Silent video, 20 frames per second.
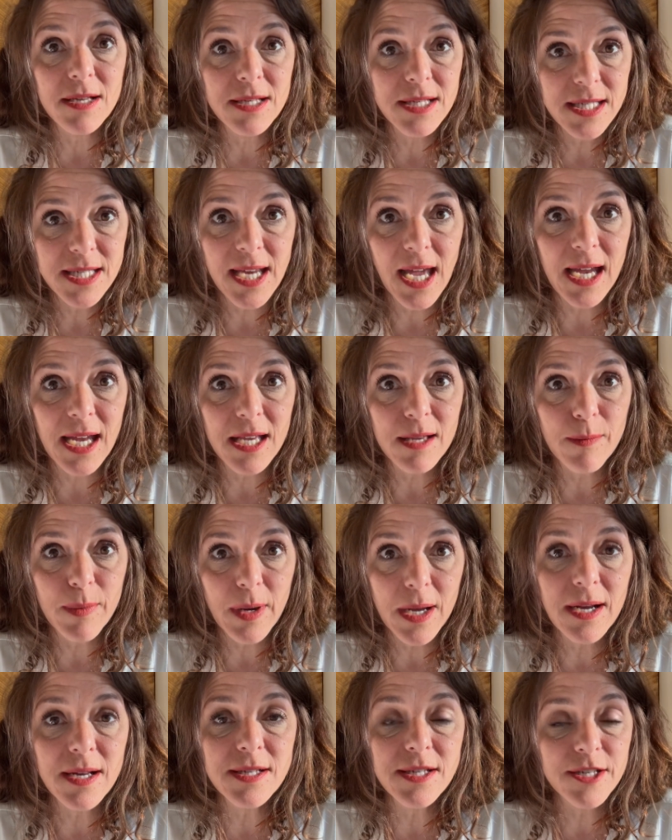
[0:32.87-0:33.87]
state
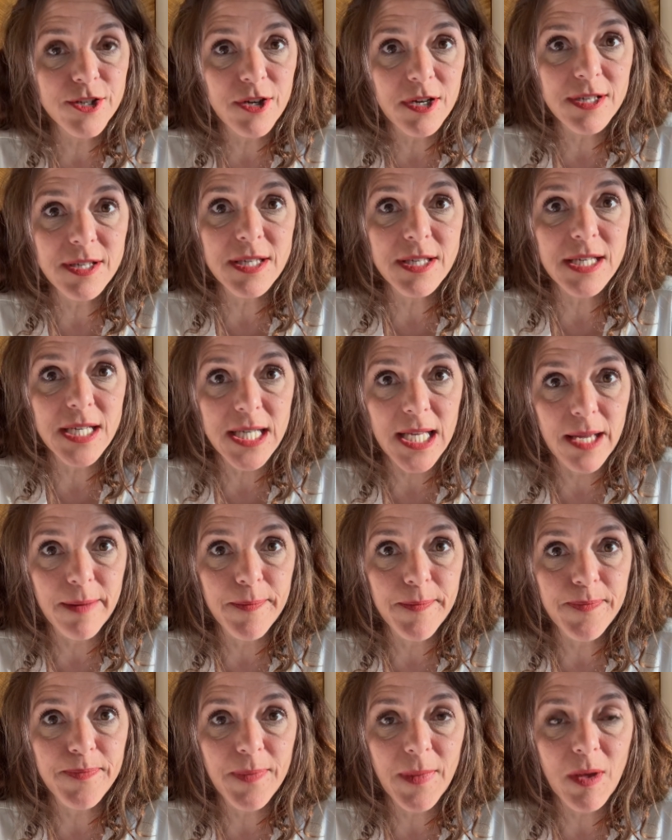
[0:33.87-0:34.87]
because I trusted him.
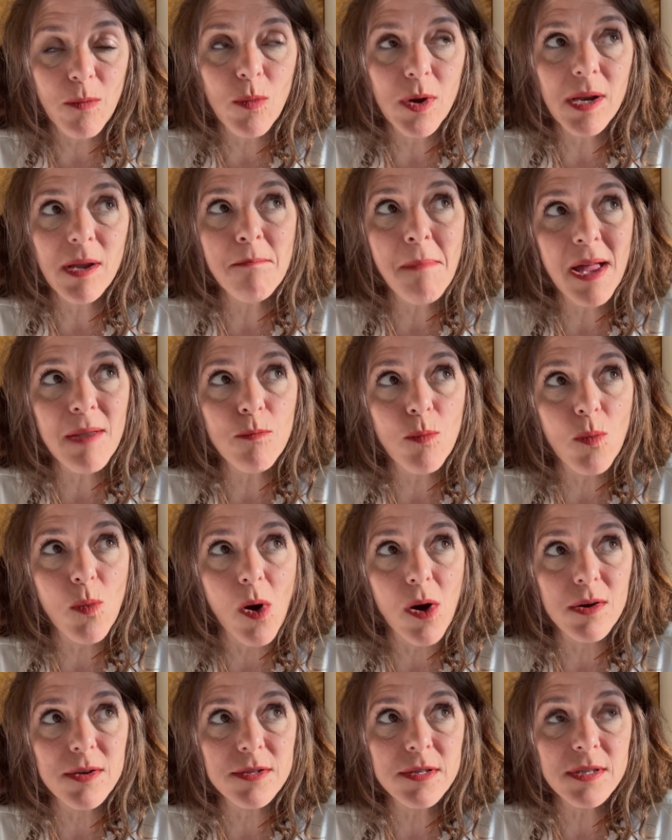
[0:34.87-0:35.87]
And what he meant
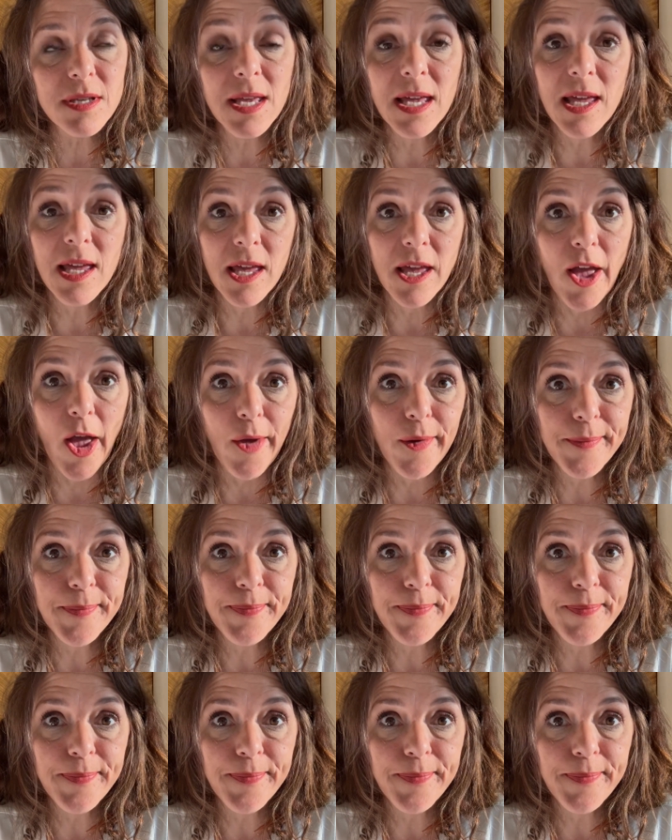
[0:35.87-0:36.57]
was ego.